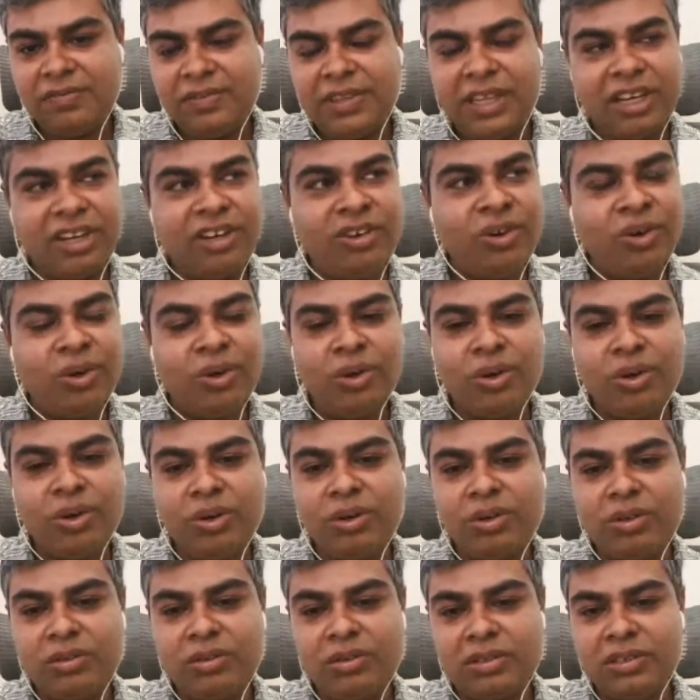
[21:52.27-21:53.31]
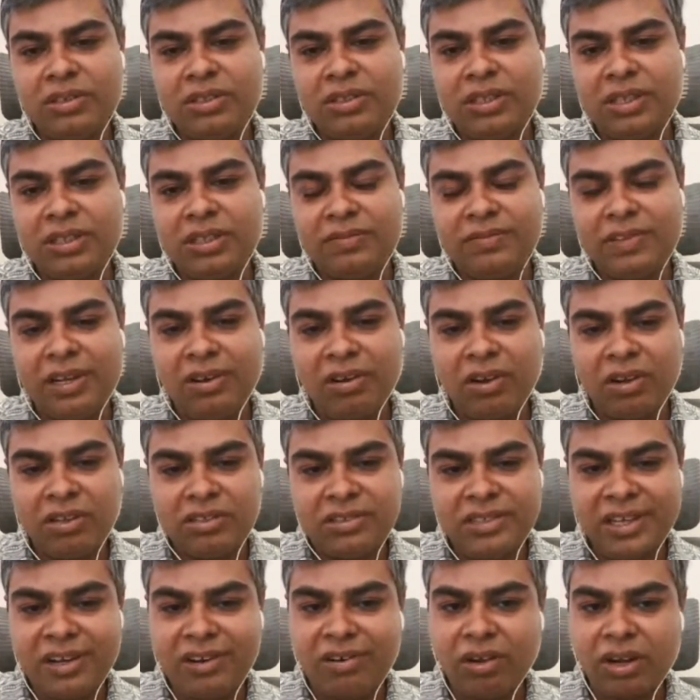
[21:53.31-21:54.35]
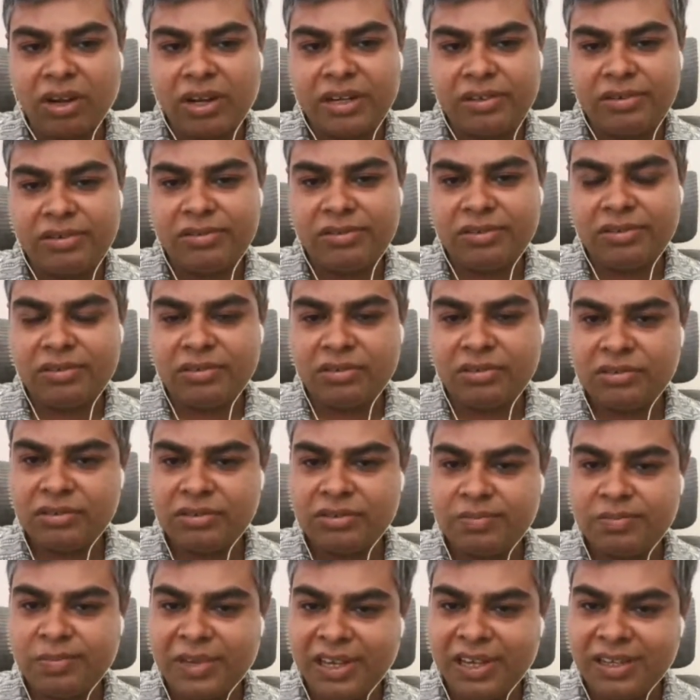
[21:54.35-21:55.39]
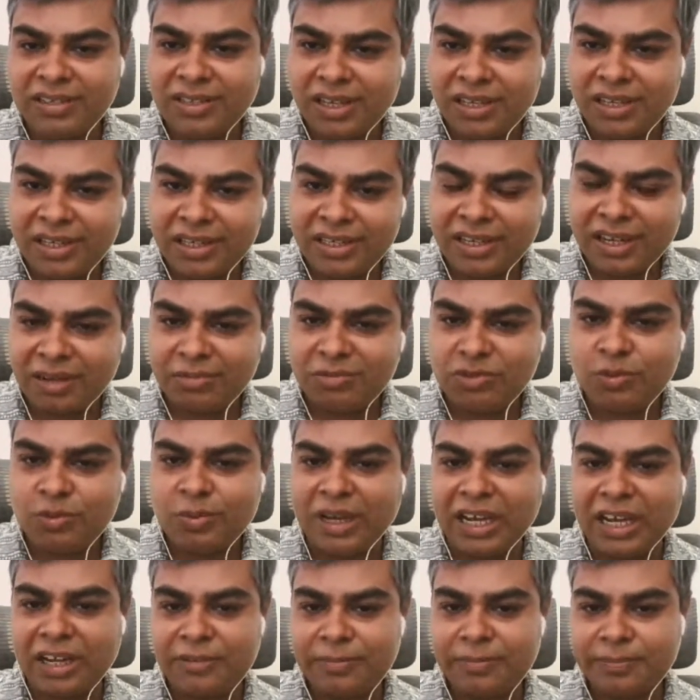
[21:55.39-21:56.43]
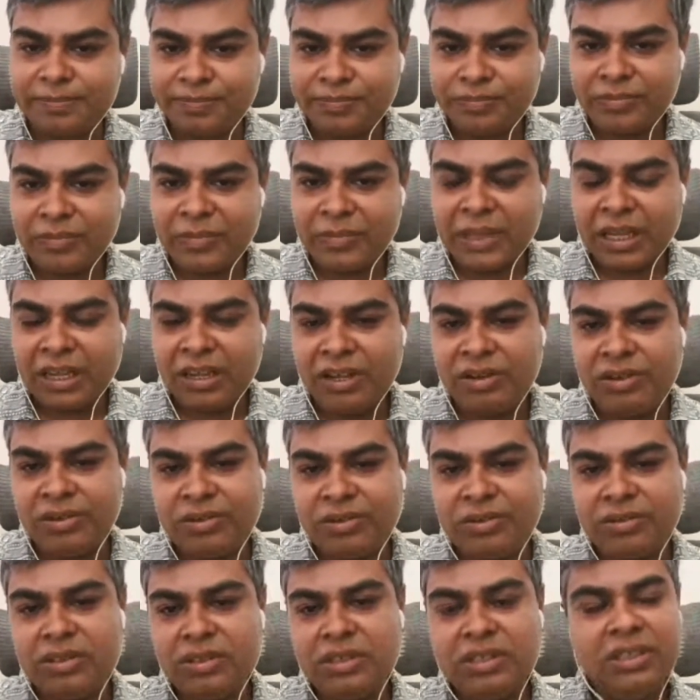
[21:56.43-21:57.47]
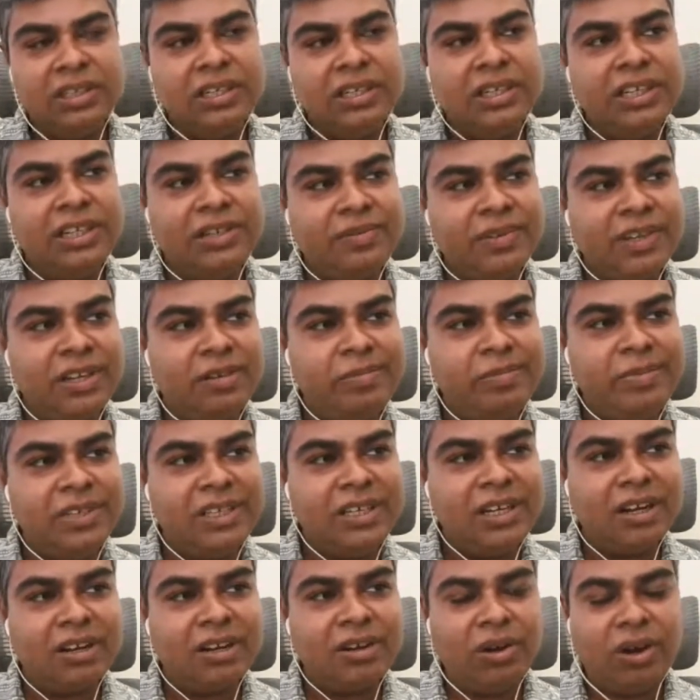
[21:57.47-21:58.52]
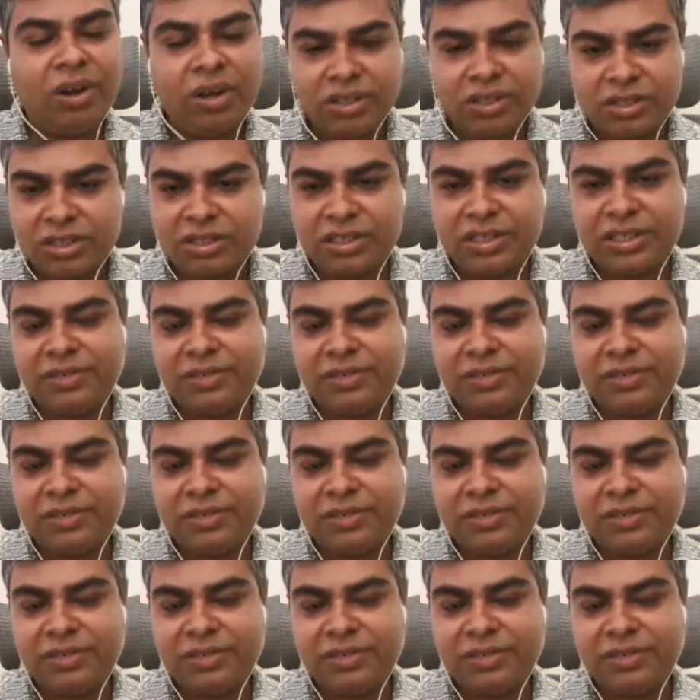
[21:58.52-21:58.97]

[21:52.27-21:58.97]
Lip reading: If they go, they launch their rocket to space and it comes back, it will be a cost.